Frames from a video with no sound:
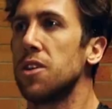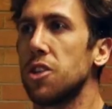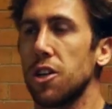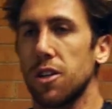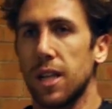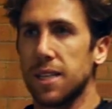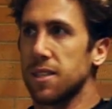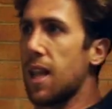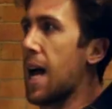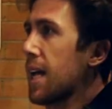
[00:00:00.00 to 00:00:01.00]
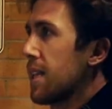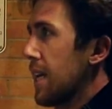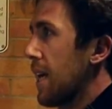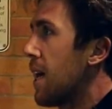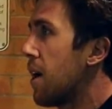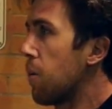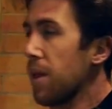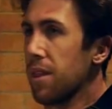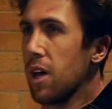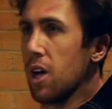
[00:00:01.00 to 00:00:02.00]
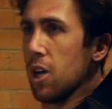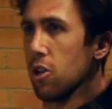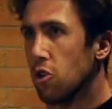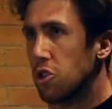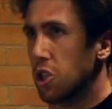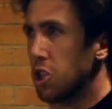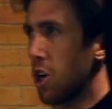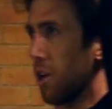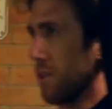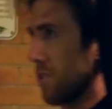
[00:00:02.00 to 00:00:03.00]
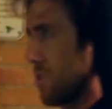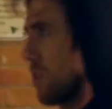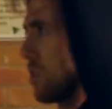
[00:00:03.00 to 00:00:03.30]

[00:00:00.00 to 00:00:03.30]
So you're less likely with looser shoulders